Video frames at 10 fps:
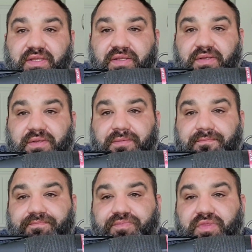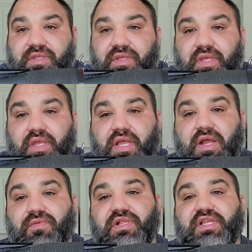
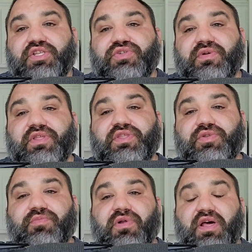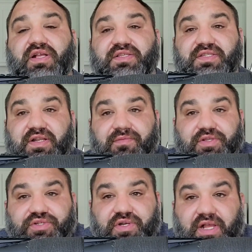I really enjoyed the new products that I've
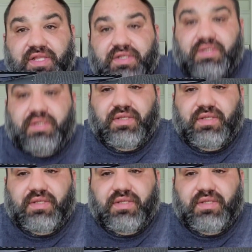been trying.